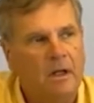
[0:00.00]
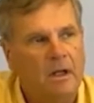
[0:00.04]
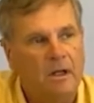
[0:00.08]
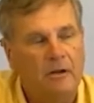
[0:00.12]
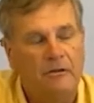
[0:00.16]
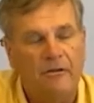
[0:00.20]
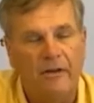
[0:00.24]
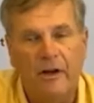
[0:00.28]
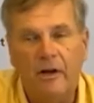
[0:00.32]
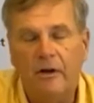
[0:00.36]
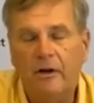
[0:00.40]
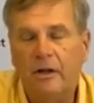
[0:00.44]

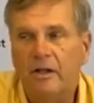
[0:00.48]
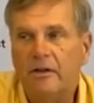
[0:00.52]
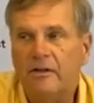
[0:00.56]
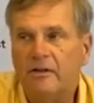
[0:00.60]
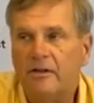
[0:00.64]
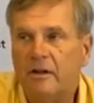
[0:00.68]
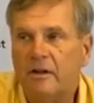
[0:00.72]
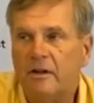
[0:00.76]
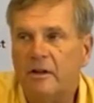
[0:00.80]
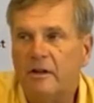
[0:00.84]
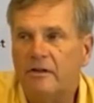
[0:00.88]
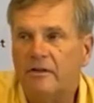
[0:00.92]
The
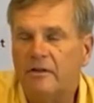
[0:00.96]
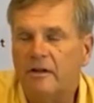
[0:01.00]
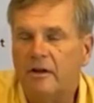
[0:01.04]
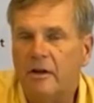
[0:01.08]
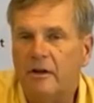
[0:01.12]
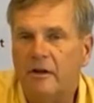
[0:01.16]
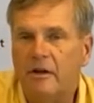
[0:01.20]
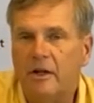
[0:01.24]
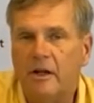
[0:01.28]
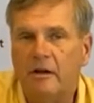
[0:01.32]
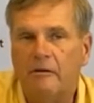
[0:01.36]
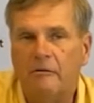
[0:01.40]
variants in this
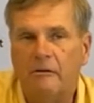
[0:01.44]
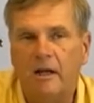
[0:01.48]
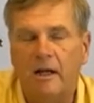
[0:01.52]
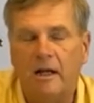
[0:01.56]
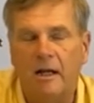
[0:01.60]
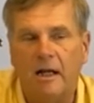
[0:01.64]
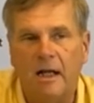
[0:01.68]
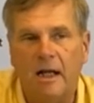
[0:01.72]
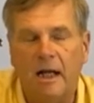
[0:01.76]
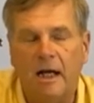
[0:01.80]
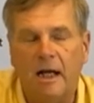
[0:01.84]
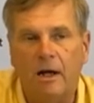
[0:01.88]
area
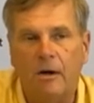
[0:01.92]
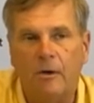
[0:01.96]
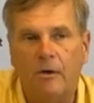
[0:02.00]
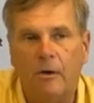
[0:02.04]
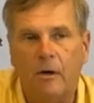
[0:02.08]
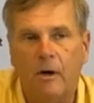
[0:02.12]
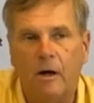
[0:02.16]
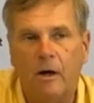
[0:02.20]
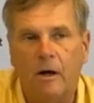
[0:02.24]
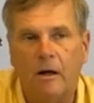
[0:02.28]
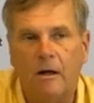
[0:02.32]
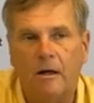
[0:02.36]
right
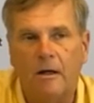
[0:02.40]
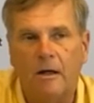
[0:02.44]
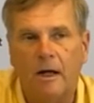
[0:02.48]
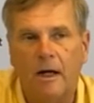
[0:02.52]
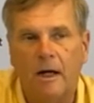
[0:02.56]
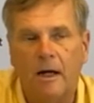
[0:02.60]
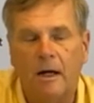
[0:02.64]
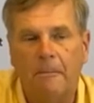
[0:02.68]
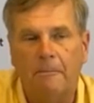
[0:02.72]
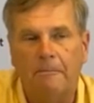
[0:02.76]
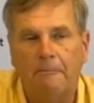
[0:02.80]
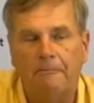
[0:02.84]
now
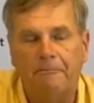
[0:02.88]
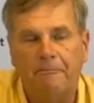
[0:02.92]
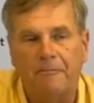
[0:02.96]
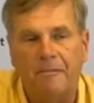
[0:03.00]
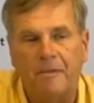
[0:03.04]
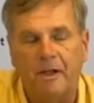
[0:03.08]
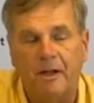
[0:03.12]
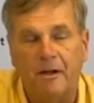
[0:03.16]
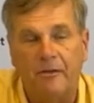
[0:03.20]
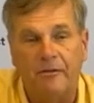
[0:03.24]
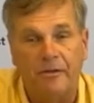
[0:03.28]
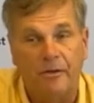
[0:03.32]
are,
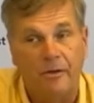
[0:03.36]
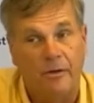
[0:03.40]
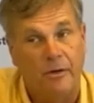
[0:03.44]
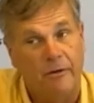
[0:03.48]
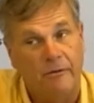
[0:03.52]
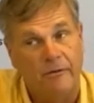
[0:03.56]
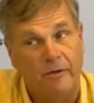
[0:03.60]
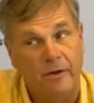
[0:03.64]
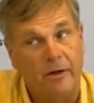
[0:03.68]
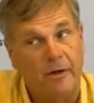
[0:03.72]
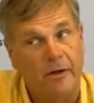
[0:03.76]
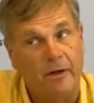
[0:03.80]
if you're
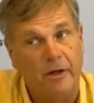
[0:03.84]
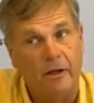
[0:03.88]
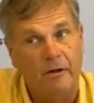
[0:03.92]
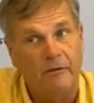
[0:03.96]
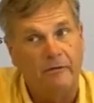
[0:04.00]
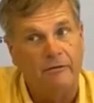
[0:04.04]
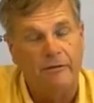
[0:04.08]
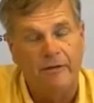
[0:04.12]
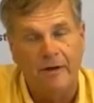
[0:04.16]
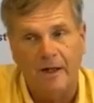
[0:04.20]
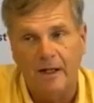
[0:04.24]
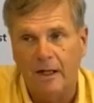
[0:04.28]
a
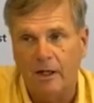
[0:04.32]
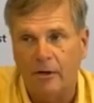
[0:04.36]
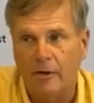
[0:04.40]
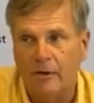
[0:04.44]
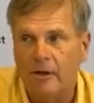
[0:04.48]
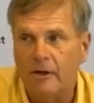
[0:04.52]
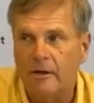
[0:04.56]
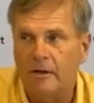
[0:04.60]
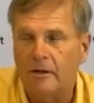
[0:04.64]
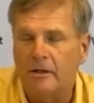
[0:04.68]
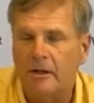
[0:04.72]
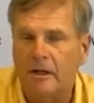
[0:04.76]
variant
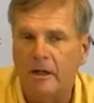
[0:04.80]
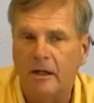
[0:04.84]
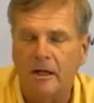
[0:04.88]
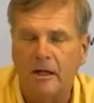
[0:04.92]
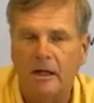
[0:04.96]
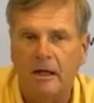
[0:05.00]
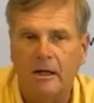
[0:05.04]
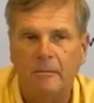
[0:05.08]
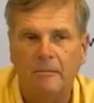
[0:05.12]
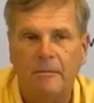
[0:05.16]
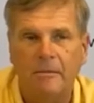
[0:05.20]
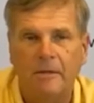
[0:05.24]

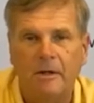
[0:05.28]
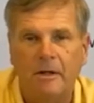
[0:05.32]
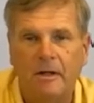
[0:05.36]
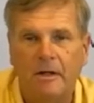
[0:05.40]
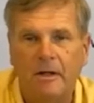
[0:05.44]
follower,